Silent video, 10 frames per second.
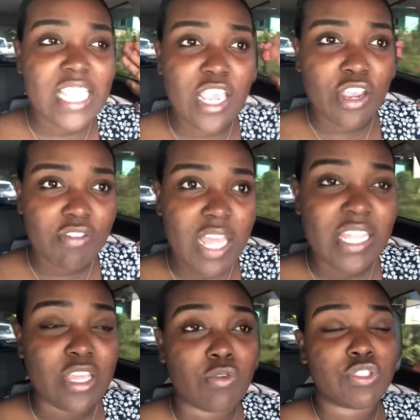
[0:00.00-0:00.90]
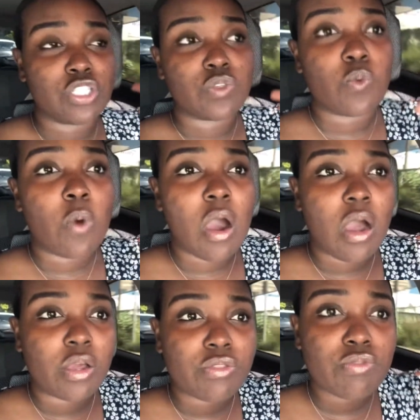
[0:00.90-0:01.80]
area that you just
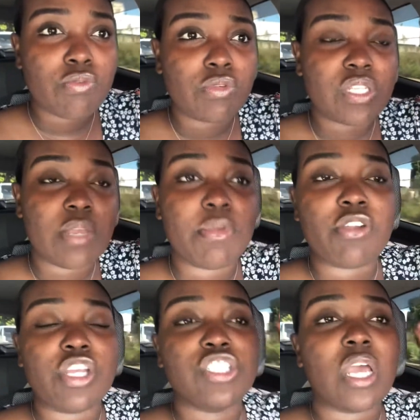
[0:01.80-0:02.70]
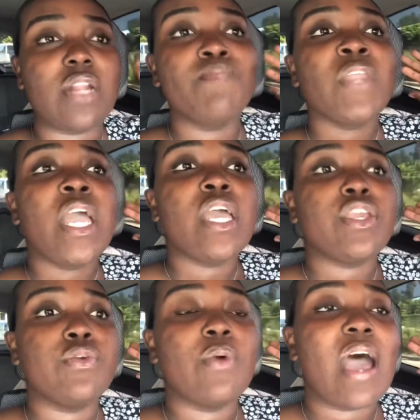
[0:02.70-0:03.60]
walk through to immigration,
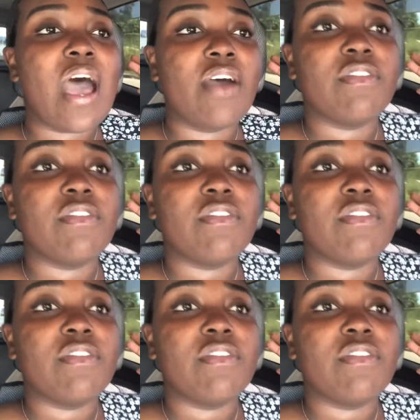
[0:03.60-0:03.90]
you have